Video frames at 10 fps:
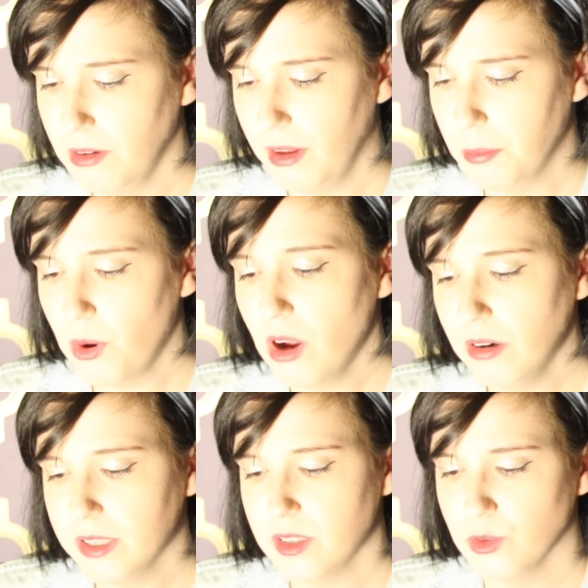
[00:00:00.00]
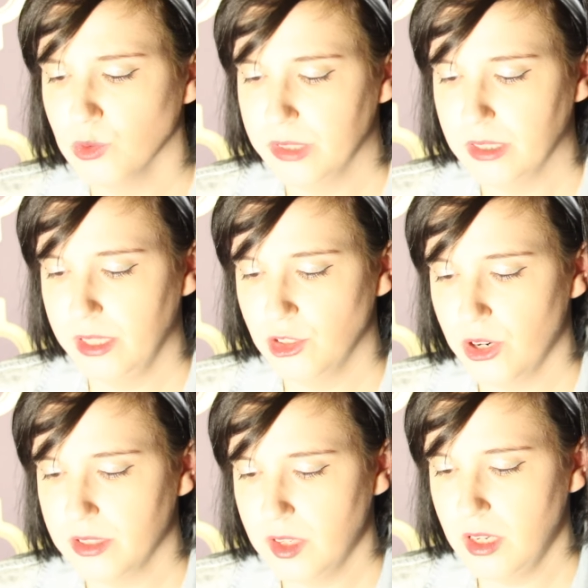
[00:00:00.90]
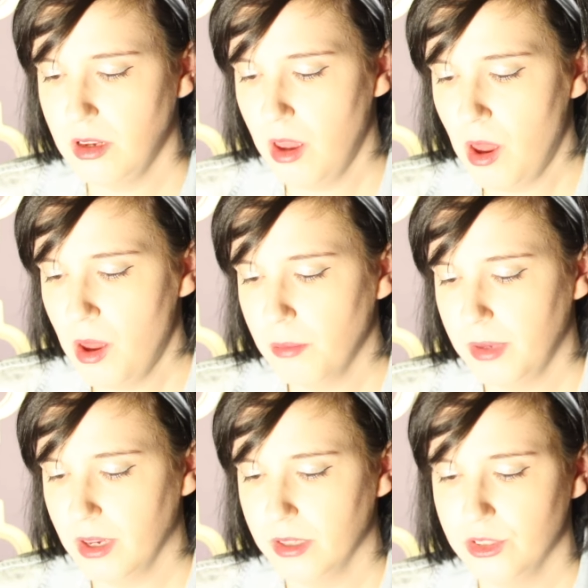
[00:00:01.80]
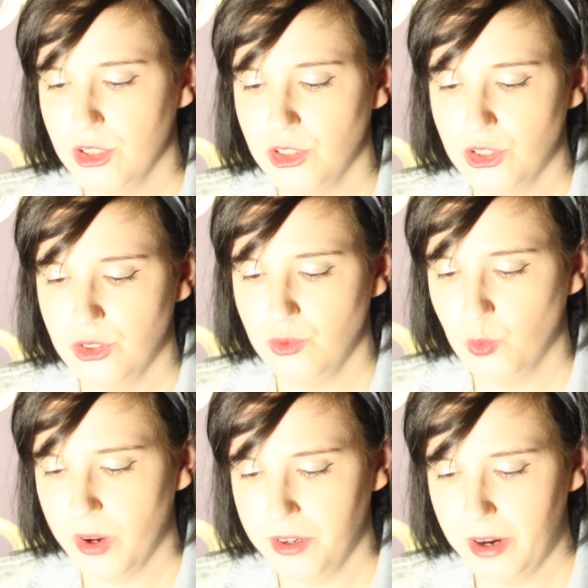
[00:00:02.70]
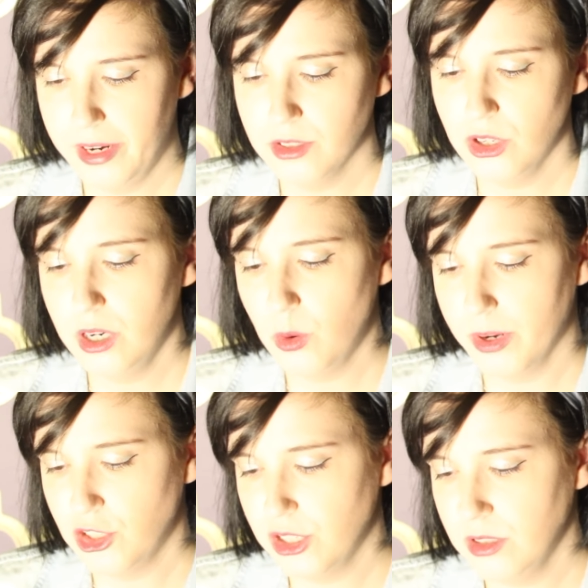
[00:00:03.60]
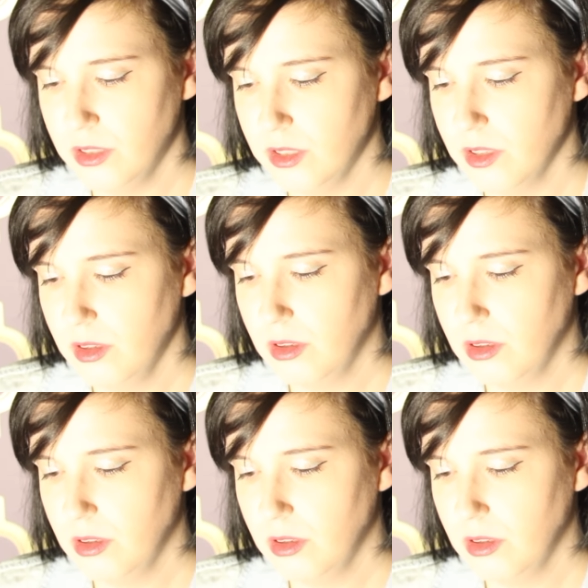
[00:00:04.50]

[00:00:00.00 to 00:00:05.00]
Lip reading: Now the progress is really interesting because while you're answering questions,